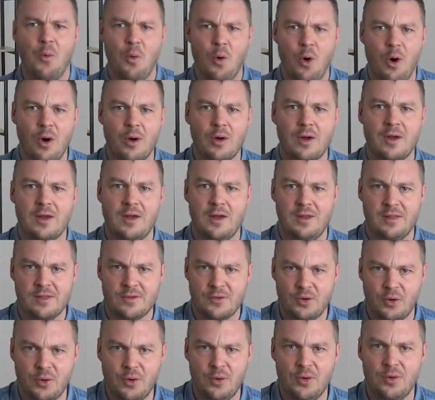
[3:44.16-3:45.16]
walking
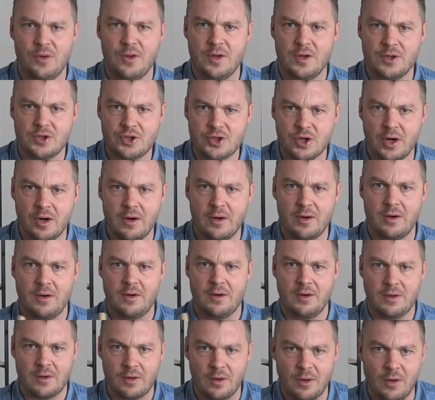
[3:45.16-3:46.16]
through the
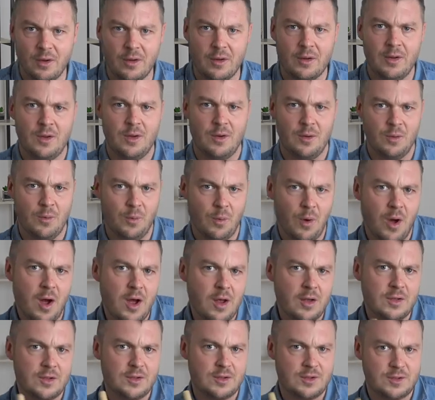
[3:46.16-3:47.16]
jungle,
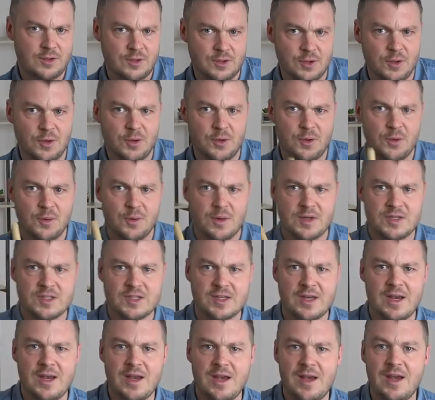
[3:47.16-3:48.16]
what do I
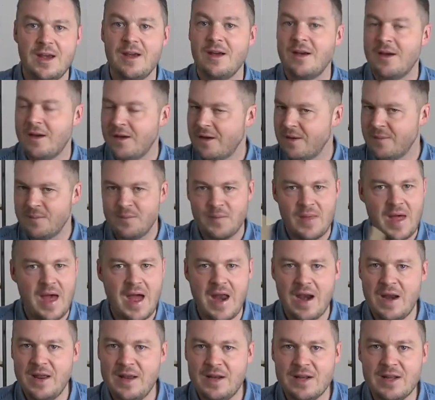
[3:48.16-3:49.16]
see?
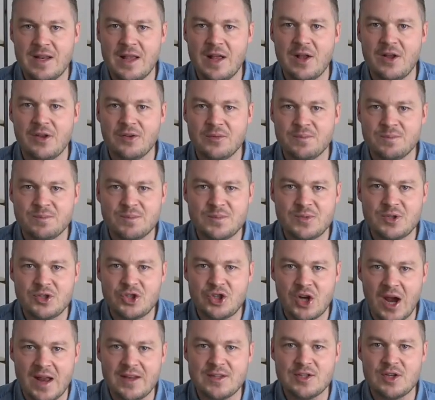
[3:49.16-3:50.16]
Any little
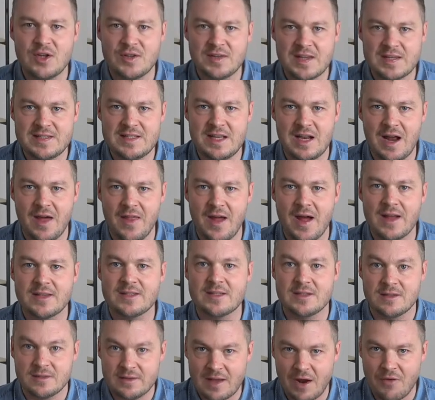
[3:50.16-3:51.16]
chant or ditty like
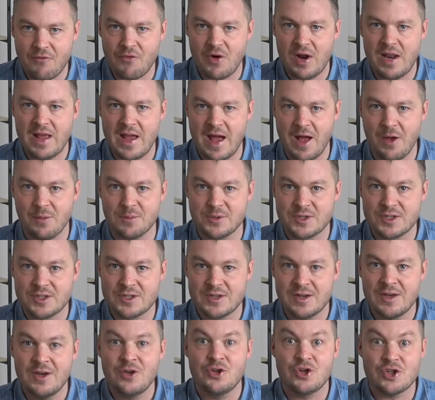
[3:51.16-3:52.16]
that, that really
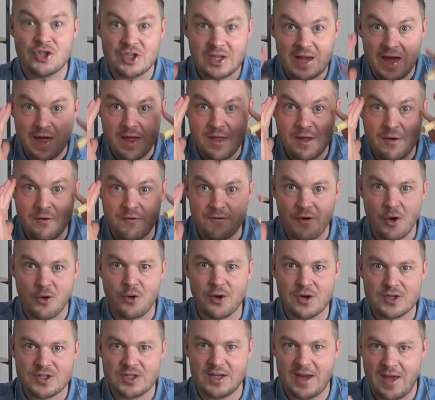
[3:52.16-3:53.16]
helps just to get their
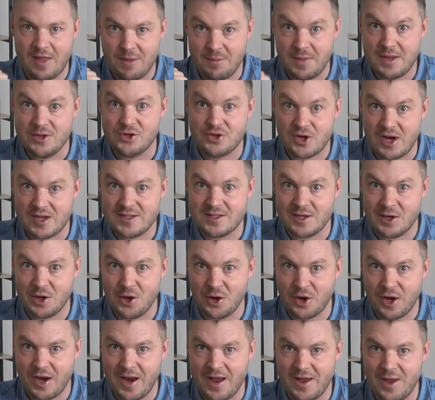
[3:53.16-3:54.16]
focus and get them interested and
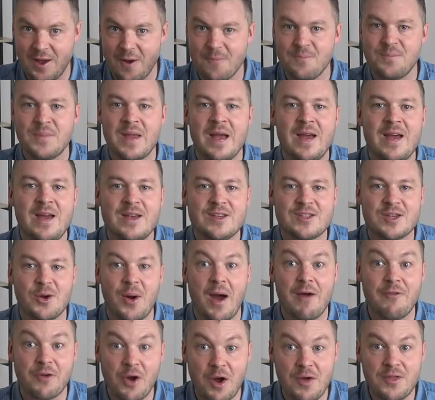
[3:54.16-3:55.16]
looking at you.
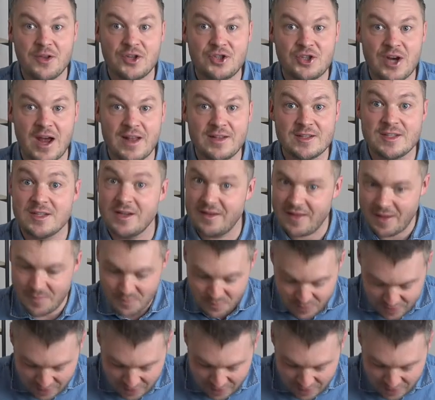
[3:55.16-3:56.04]
So have a go at the chant and then